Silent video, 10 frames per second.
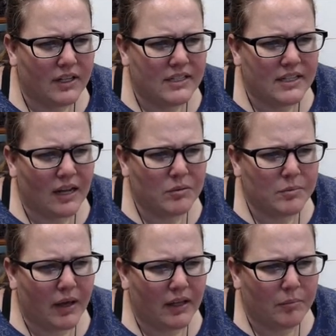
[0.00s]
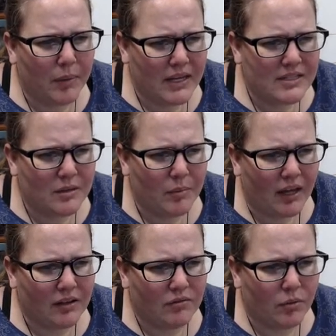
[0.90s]
Dad was pacing back
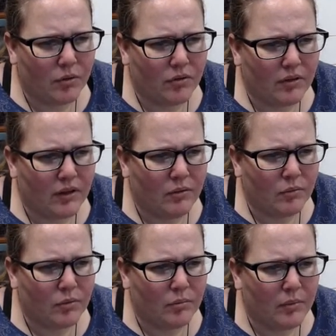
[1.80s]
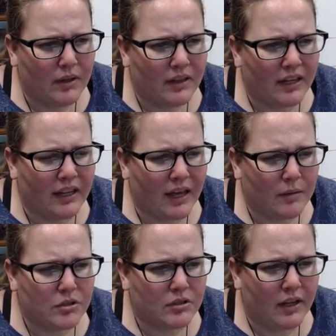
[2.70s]
and forth in the room like a
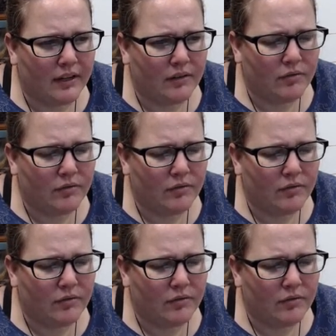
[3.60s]
captured lion from